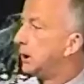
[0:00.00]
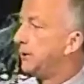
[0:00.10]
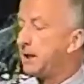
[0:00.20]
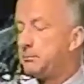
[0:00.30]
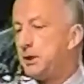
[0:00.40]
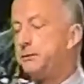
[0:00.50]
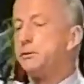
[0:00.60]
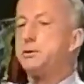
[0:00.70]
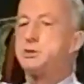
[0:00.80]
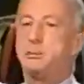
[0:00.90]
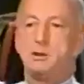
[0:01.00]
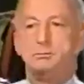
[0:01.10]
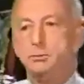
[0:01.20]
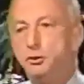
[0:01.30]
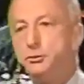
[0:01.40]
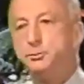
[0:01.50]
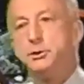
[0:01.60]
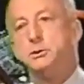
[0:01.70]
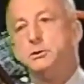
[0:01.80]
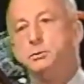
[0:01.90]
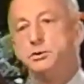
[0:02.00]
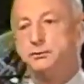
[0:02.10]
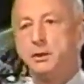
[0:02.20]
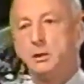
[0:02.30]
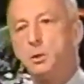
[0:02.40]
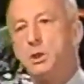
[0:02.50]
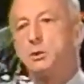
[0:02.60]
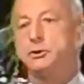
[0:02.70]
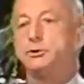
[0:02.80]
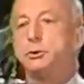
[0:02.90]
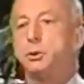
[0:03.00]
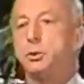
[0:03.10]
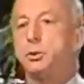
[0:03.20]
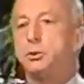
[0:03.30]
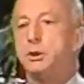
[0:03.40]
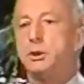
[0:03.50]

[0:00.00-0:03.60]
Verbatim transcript: that meant that the dummy movement was very well controlled